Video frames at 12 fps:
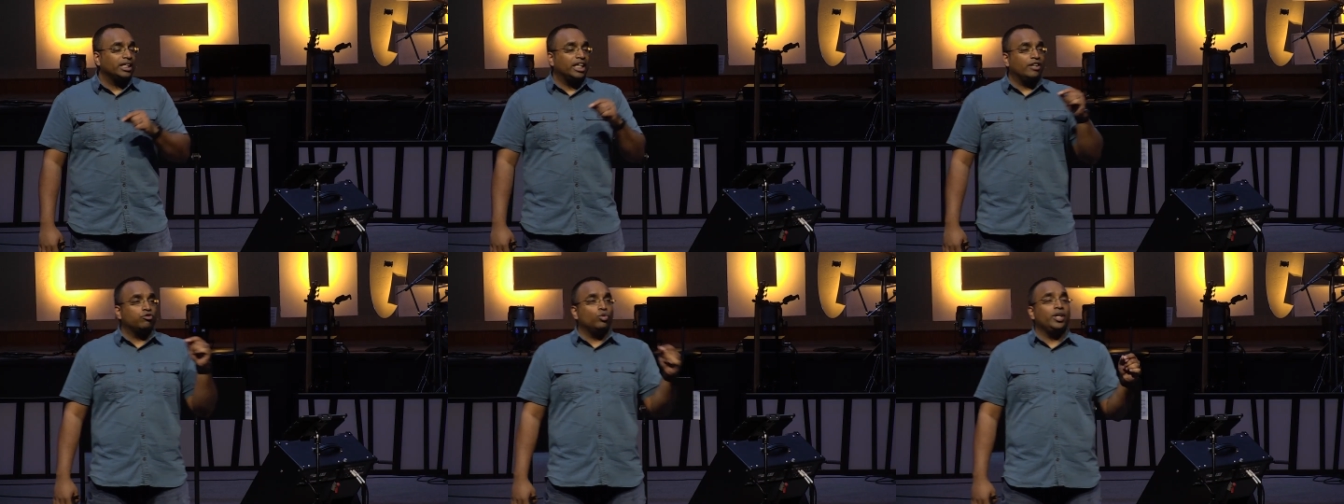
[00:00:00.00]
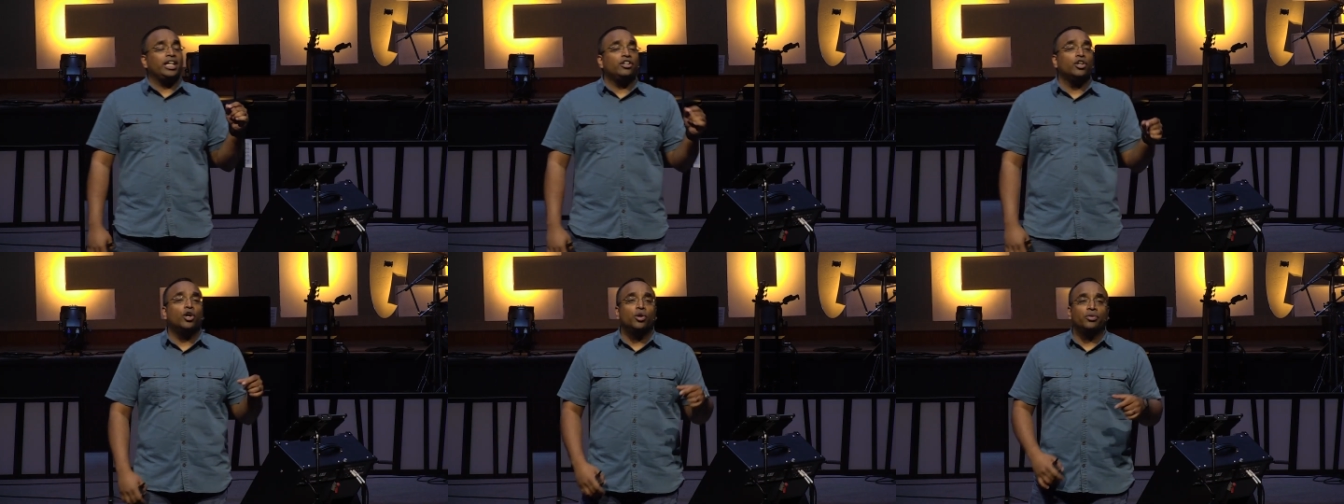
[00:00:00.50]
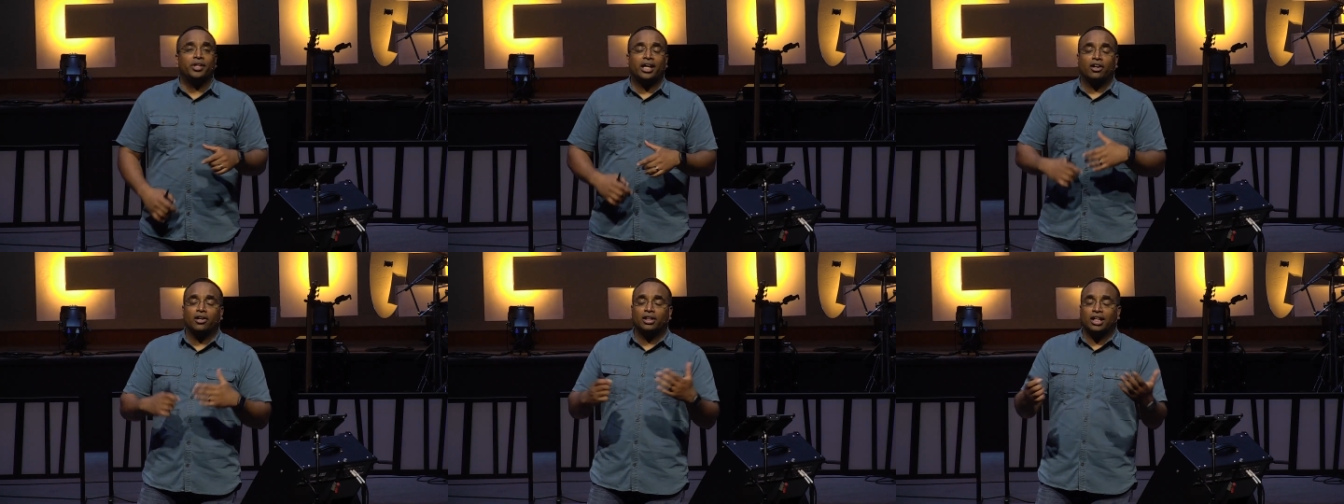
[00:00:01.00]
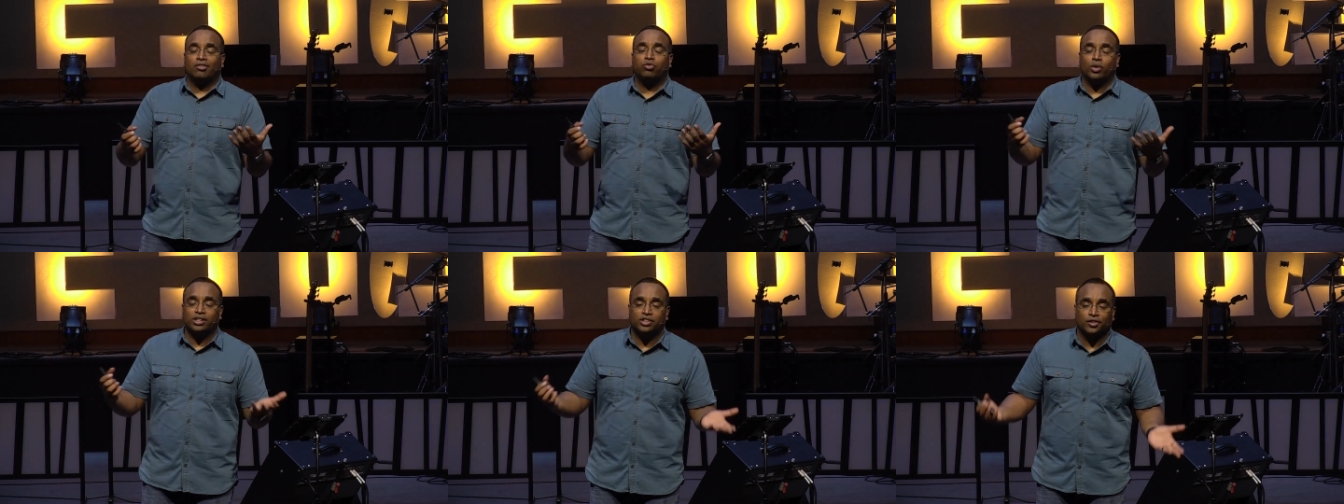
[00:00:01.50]
If we know that our loved
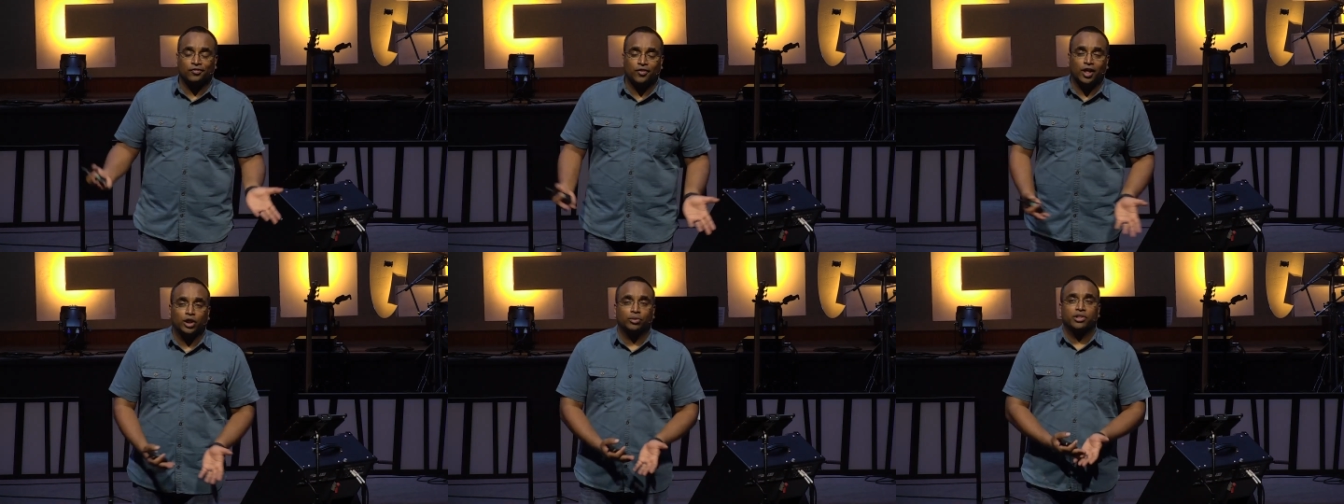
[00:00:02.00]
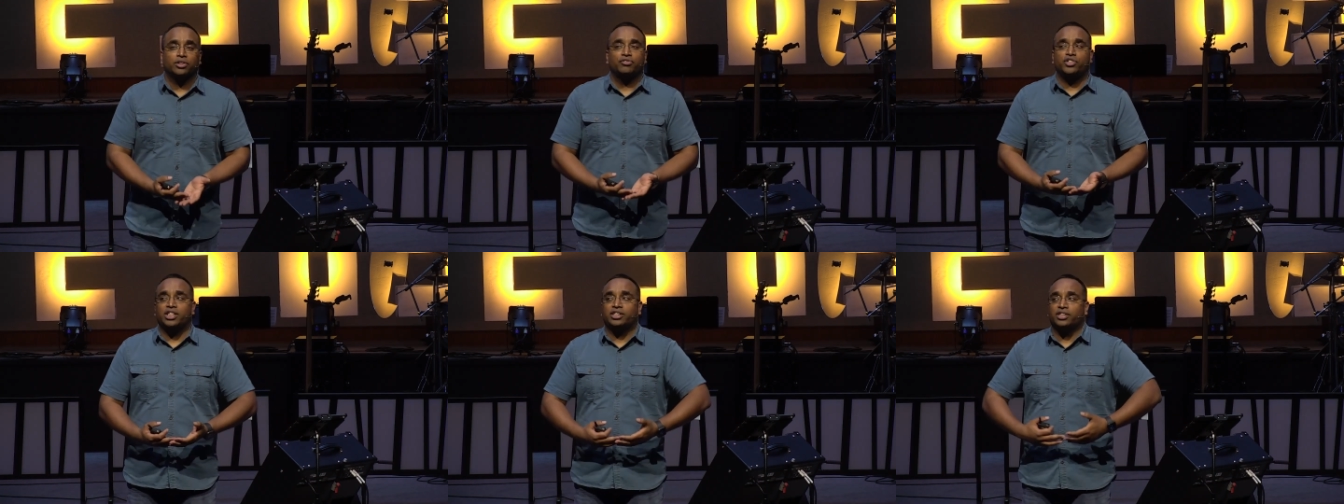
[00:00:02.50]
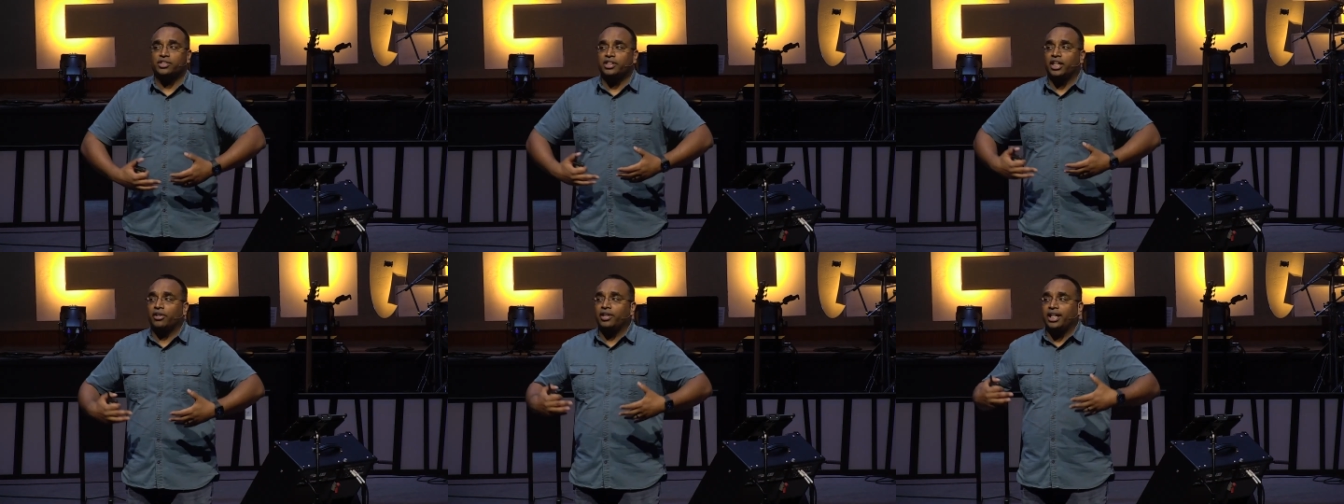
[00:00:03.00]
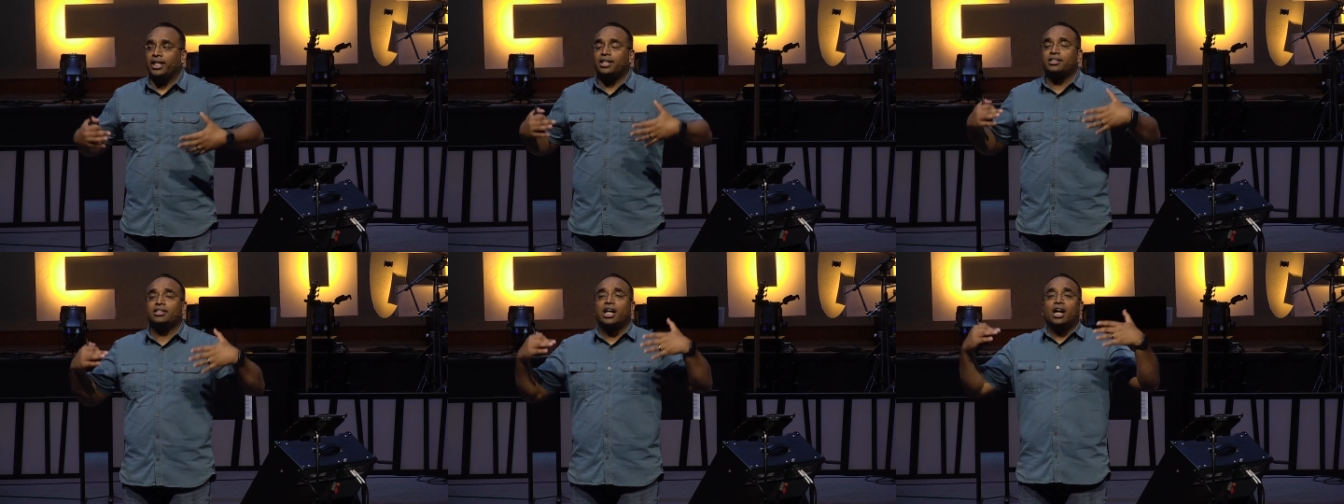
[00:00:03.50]
ones are followers of Jesus, there
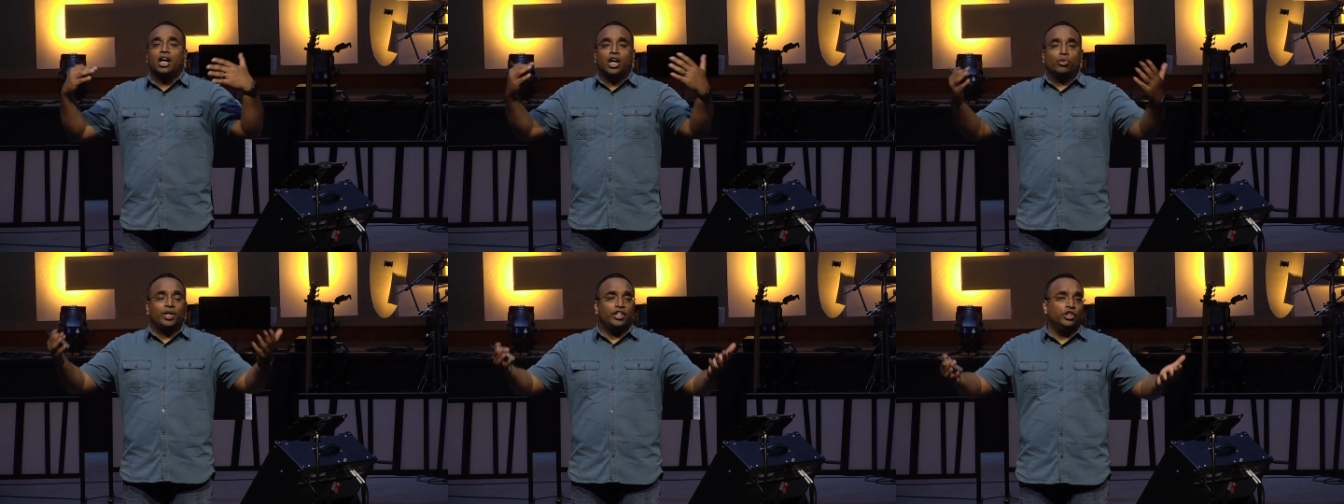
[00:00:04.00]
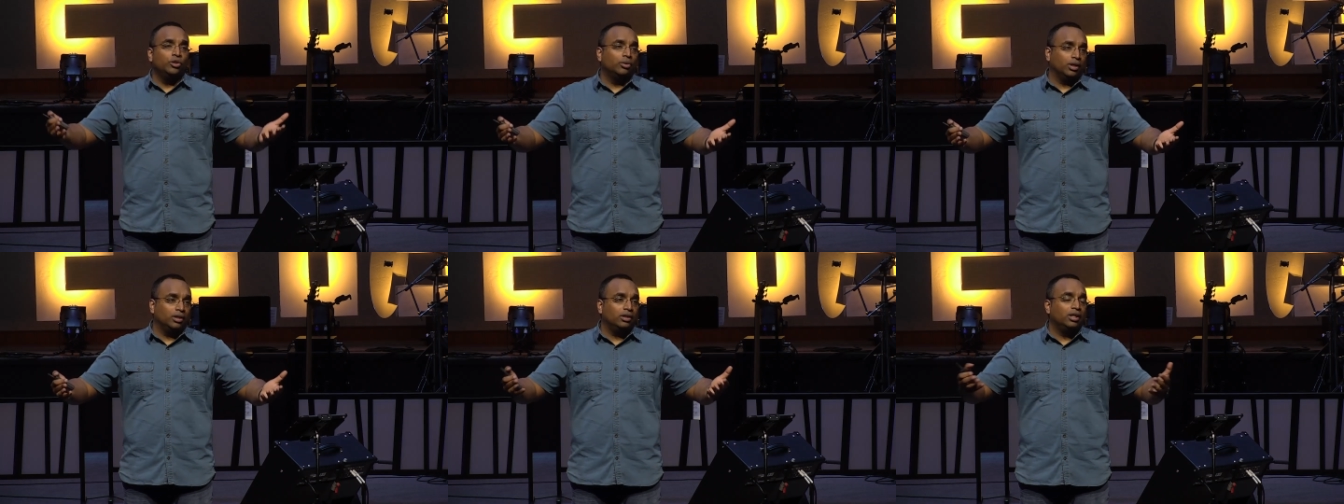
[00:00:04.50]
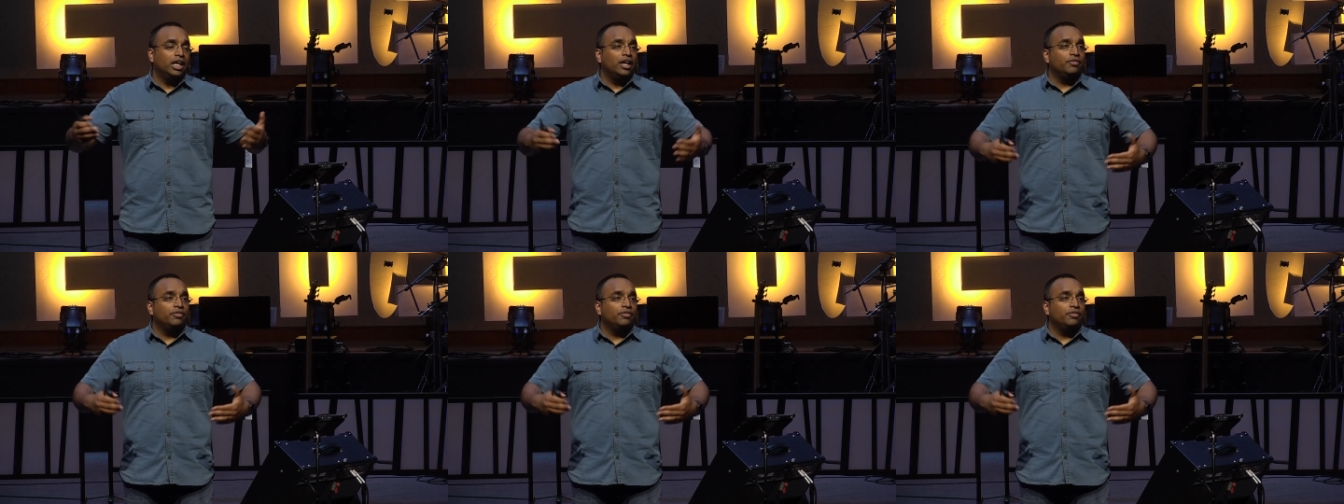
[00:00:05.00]
is a renewal.